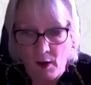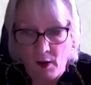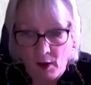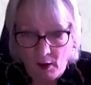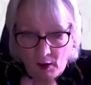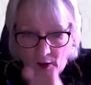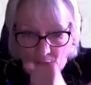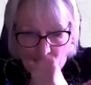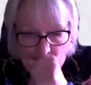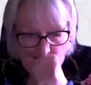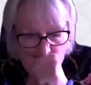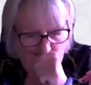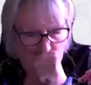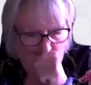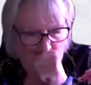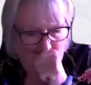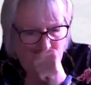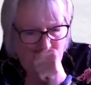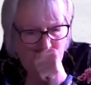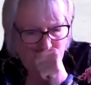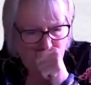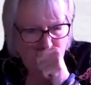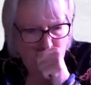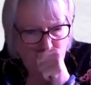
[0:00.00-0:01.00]

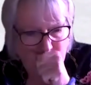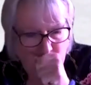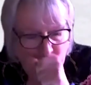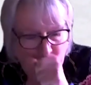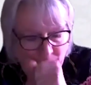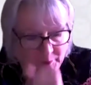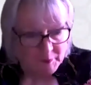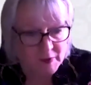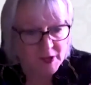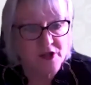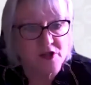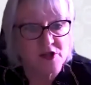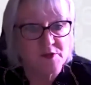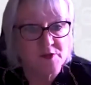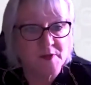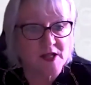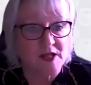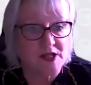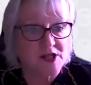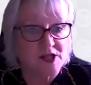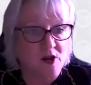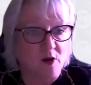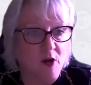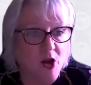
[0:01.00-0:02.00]
Excuse me,
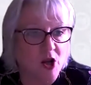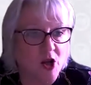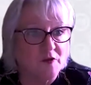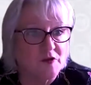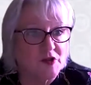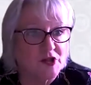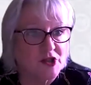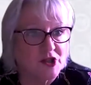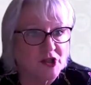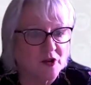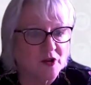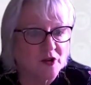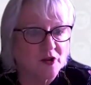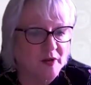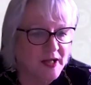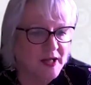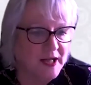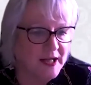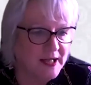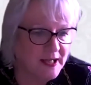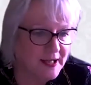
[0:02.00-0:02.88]
so over to you, Anique.